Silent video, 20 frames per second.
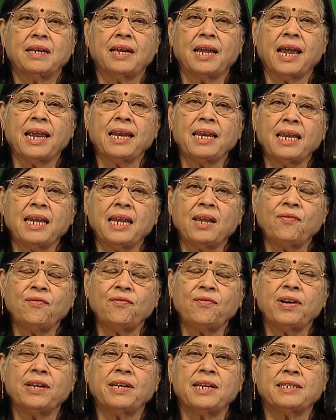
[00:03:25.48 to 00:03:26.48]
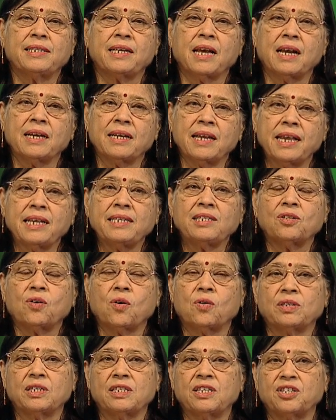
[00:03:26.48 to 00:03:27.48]
and if it is against
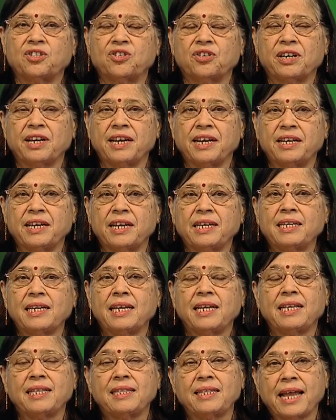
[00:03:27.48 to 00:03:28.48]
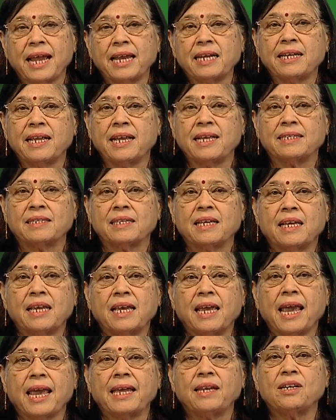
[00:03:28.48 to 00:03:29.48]
concentration gradient in that case
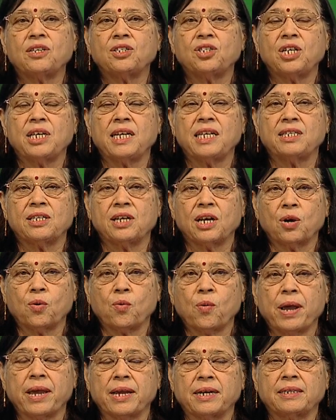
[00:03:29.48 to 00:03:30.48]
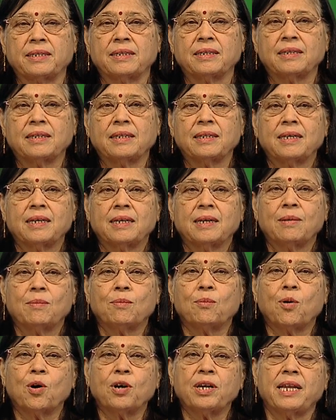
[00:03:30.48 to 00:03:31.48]
energy is required.
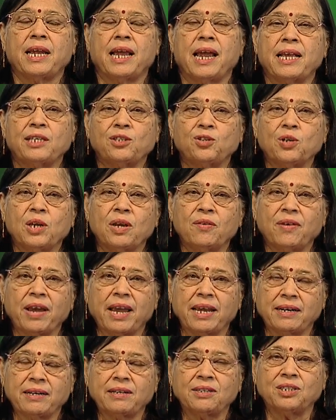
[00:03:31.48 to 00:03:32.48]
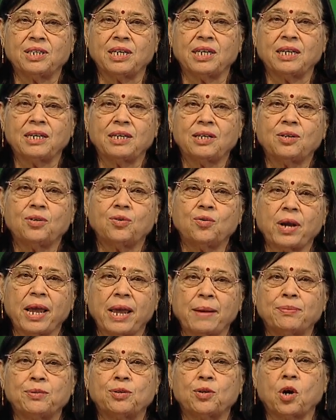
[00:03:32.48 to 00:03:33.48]
Body has to give energy to
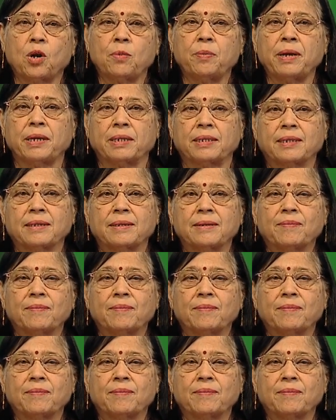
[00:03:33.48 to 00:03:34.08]
absorb it